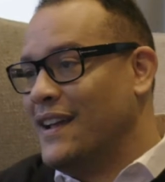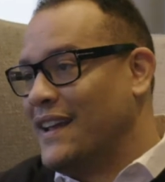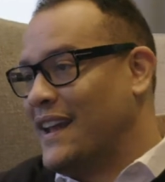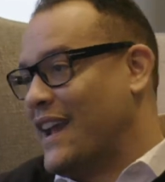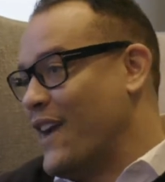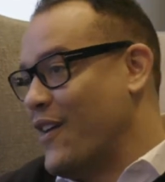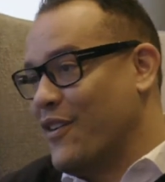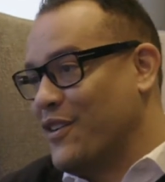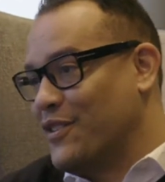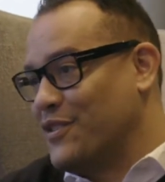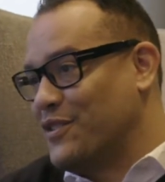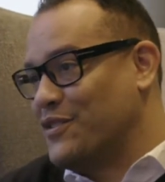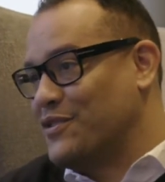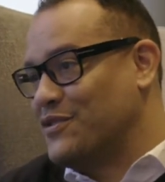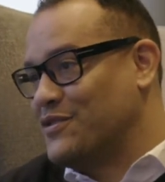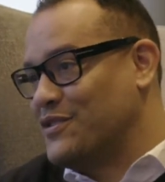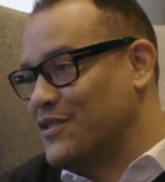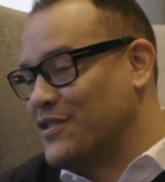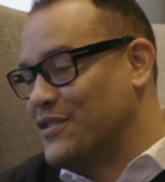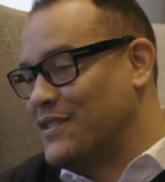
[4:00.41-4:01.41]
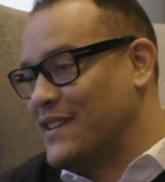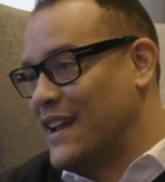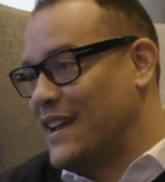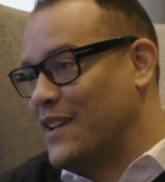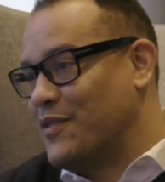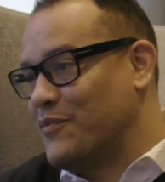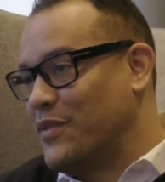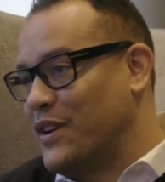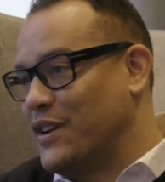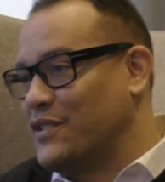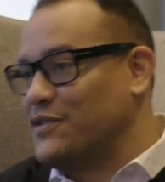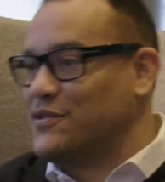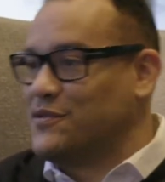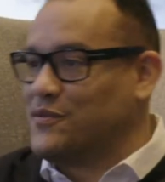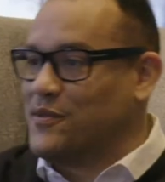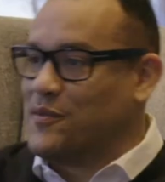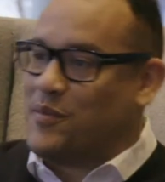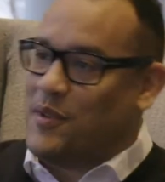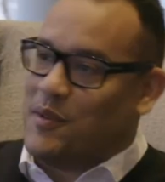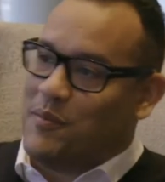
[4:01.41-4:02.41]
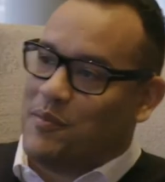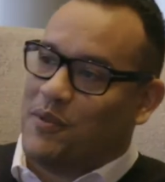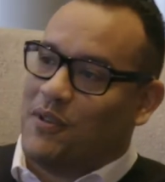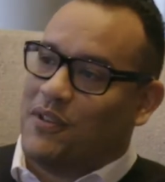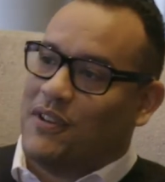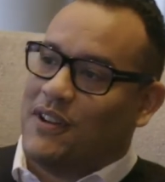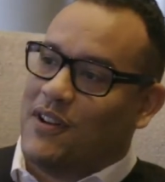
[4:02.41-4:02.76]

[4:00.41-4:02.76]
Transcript: characters that are taking pictures with people